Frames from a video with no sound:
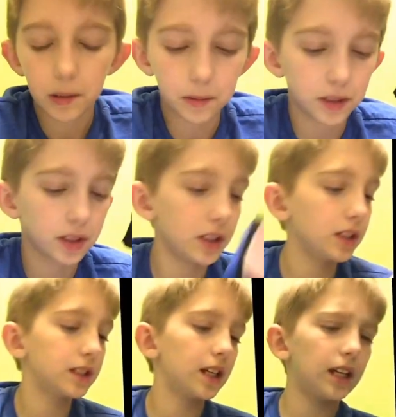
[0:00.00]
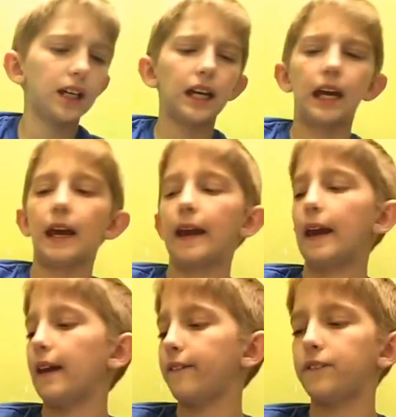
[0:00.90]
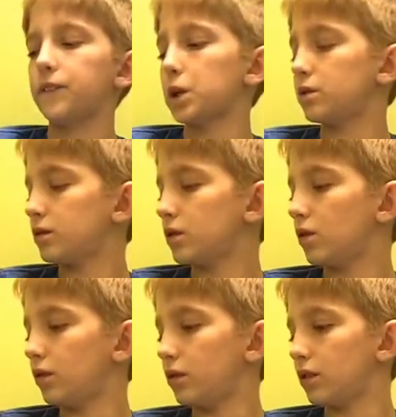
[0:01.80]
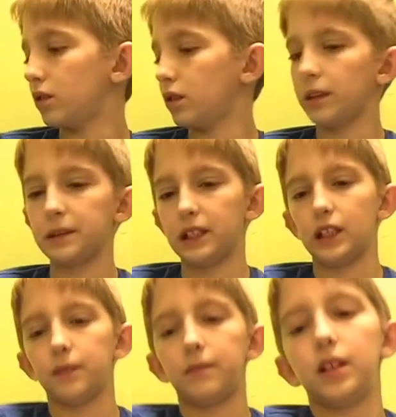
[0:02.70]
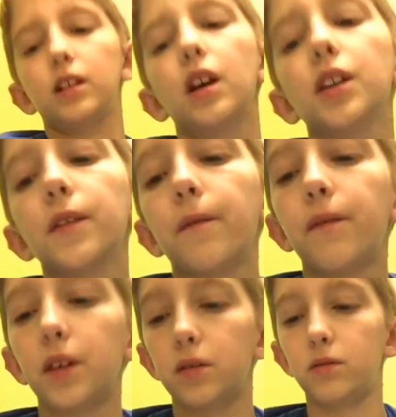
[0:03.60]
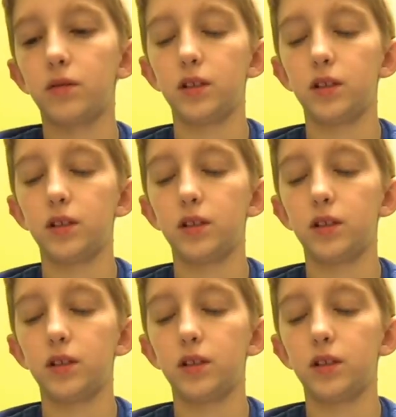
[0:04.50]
which is a phone holder. Let me get my other phone.